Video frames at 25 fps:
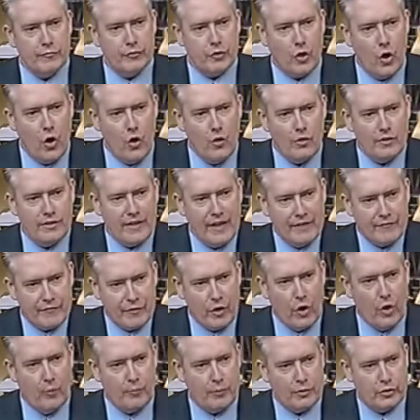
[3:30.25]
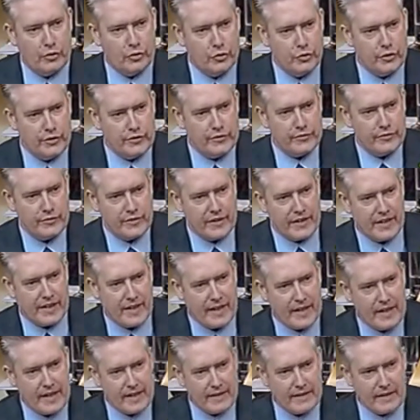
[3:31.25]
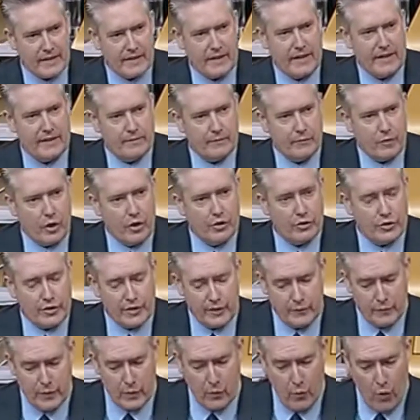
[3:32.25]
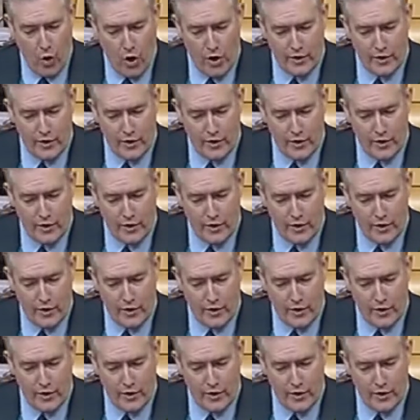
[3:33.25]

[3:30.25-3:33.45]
of Scotland have the opportunities to create the kind of country that we